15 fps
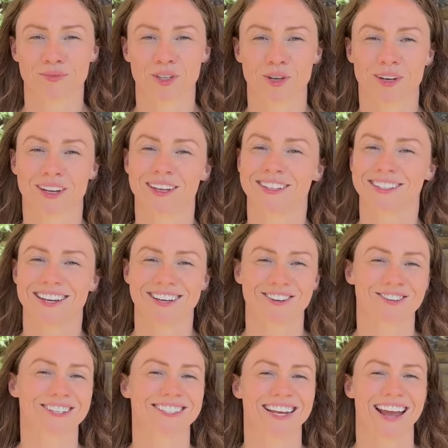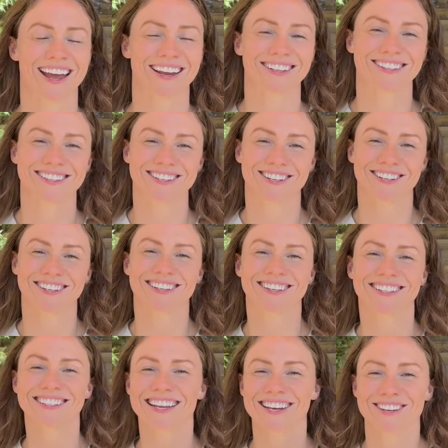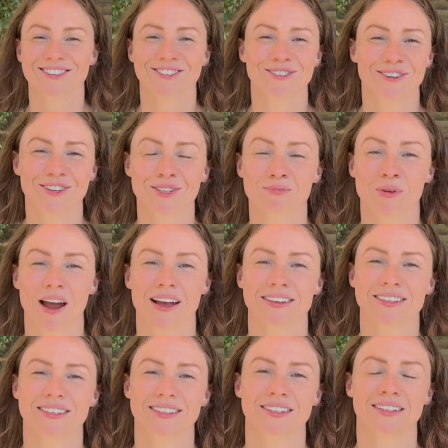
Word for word: you could continue to dance, you could continue to express,